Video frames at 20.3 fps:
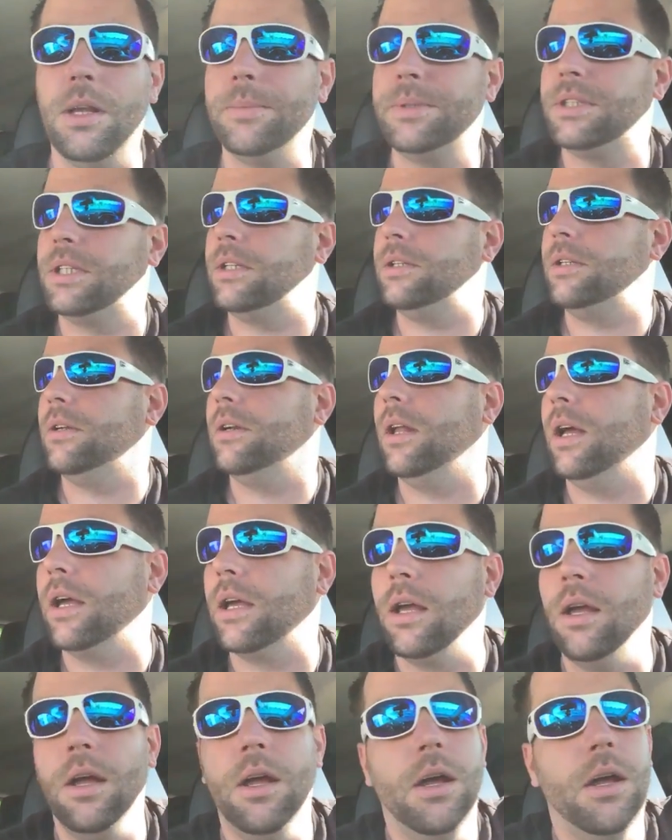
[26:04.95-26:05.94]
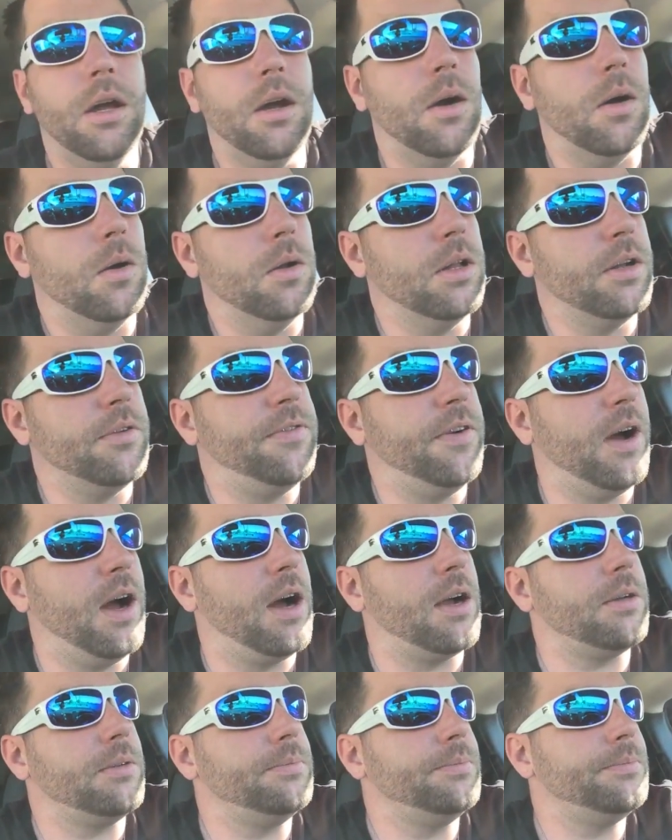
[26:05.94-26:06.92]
was sitting there like, holy fuck,